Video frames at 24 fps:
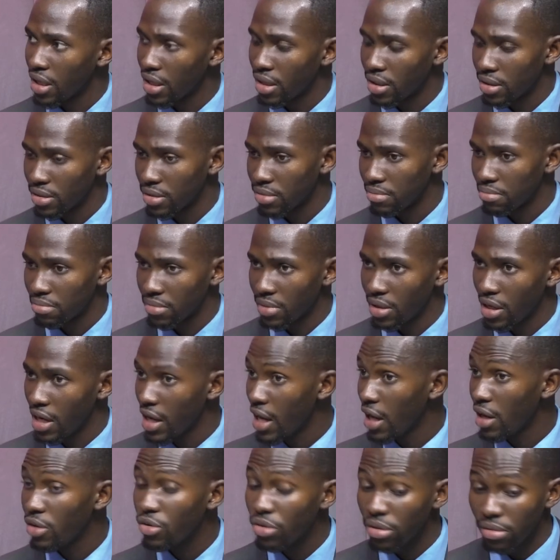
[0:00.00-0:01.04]
a
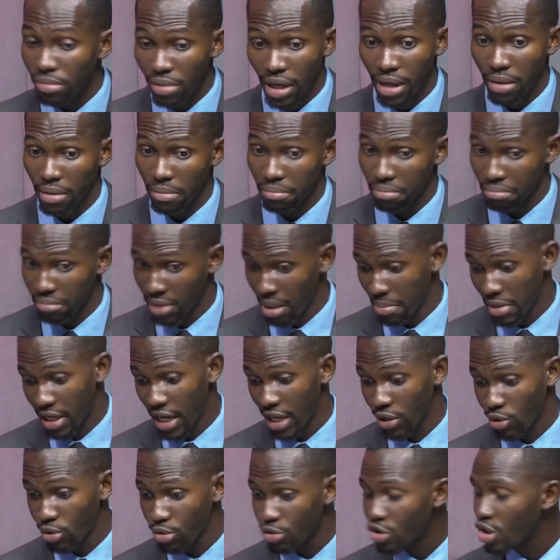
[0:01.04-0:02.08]

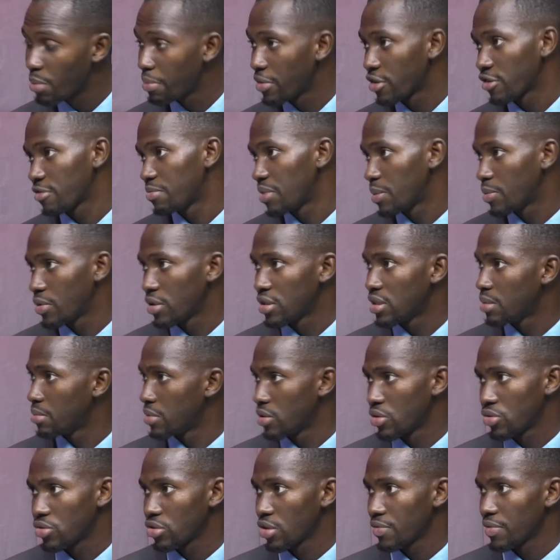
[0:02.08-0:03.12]
good number of people in the
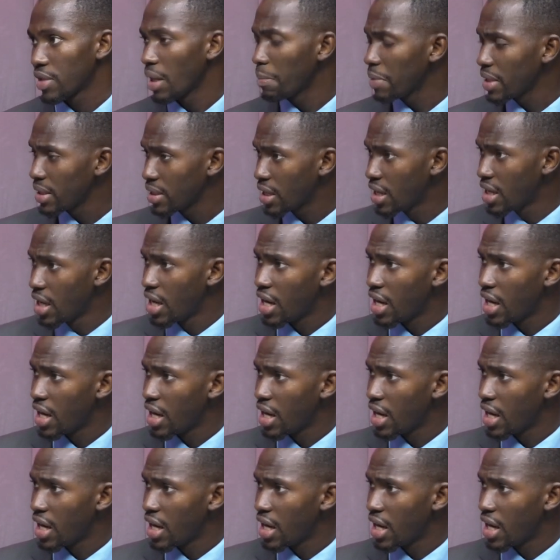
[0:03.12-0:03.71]
Ministry of Health. But